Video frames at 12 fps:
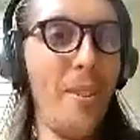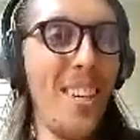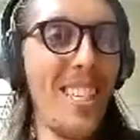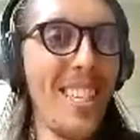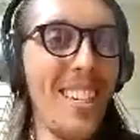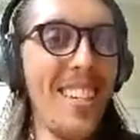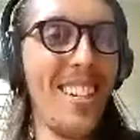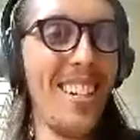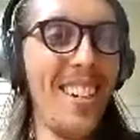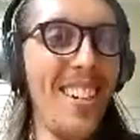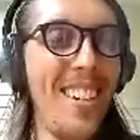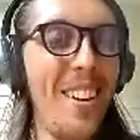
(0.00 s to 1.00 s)
always
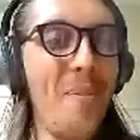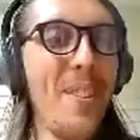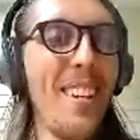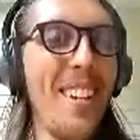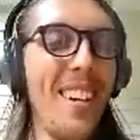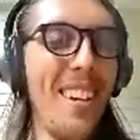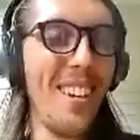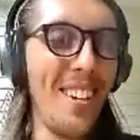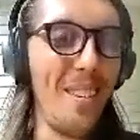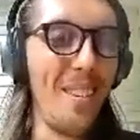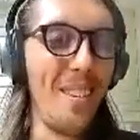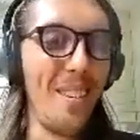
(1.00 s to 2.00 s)
have been
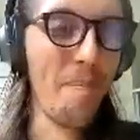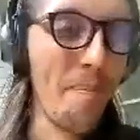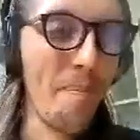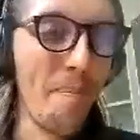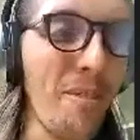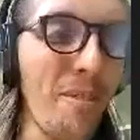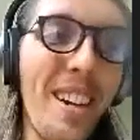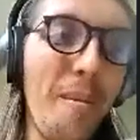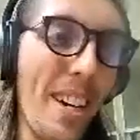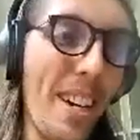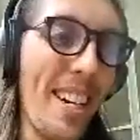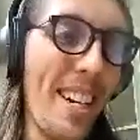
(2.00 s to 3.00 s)
a big fan
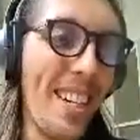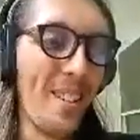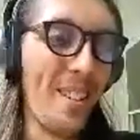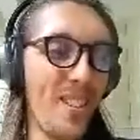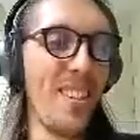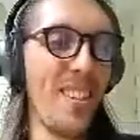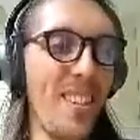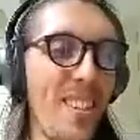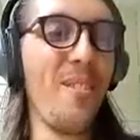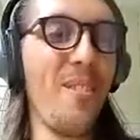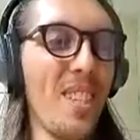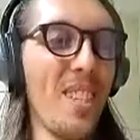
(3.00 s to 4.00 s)
of BrightID for
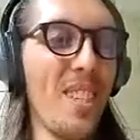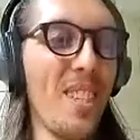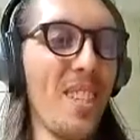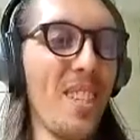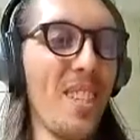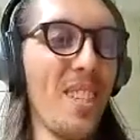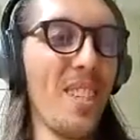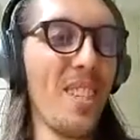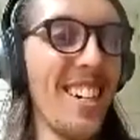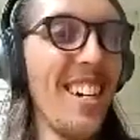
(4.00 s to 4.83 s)
several years now.